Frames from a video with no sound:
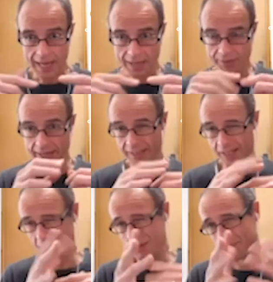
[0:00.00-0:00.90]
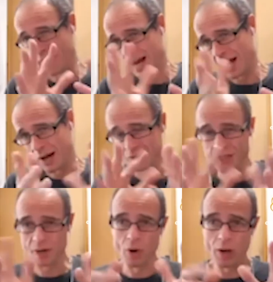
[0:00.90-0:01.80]
And then yep. at about
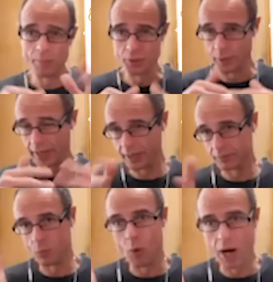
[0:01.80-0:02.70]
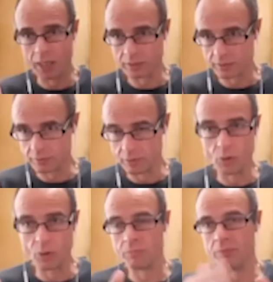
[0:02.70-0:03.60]
somewhere between one
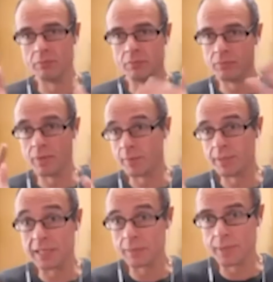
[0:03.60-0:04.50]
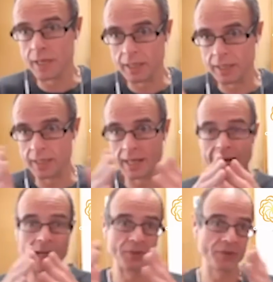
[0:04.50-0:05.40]
or maybe a little bit earlier
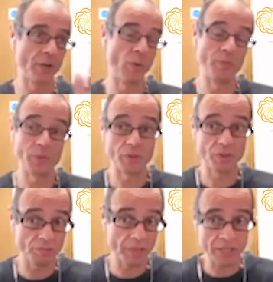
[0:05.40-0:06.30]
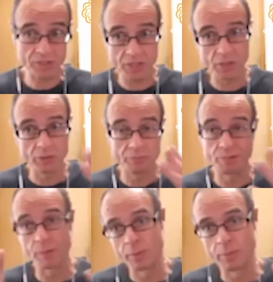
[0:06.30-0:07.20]
and somewhere between three years old,
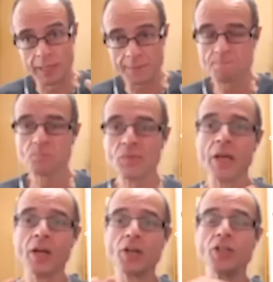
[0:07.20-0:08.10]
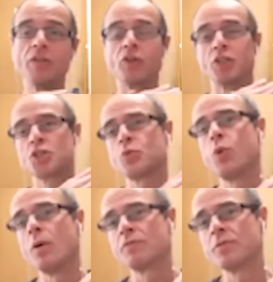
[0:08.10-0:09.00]
probably, you've got to
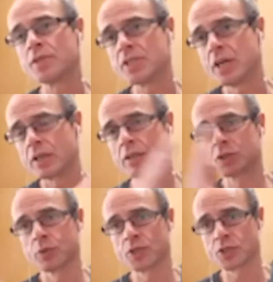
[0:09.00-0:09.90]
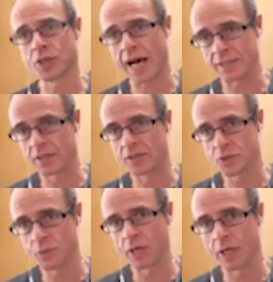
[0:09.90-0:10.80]
swap from a suckle to an adult
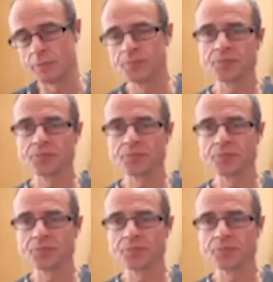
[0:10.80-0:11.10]
swallow.